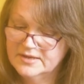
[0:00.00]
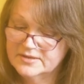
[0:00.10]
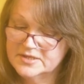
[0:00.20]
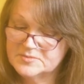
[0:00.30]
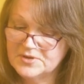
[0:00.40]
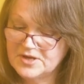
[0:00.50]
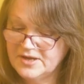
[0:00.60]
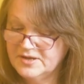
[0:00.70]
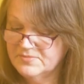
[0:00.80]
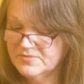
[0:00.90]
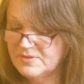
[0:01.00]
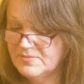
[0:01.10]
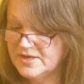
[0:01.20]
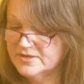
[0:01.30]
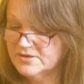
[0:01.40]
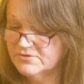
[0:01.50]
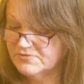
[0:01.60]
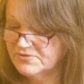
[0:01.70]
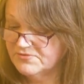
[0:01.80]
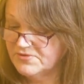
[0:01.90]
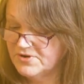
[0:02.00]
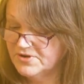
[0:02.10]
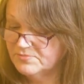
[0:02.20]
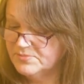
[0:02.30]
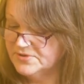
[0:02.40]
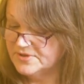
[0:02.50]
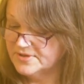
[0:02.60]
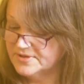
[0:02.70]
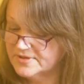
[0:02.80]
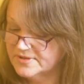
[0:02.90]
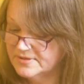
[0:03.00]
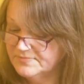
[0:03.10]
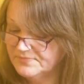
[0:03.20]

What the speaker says: This became the mandala of the 5 Buddhas,